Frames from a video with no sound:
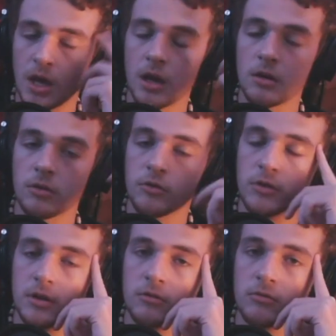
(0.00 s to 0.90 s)
Yeah, I know,
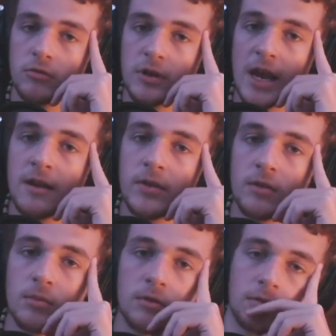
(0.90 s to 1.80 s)

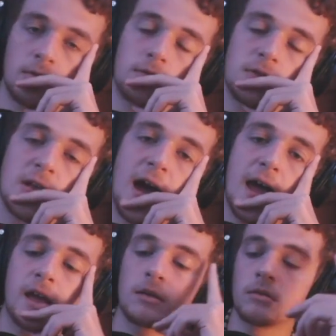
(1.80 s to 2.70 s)
creativism is
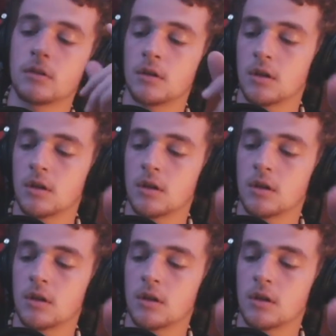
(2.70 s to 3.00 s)
dying.